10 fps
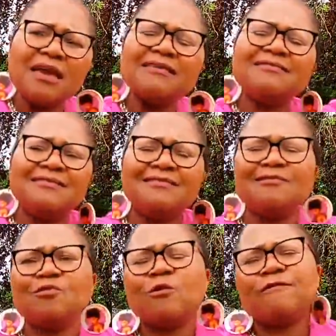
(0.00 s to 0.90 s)
here in
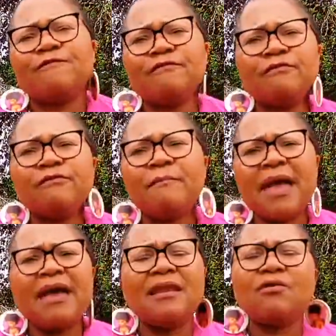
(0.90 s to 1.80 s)
the UK and in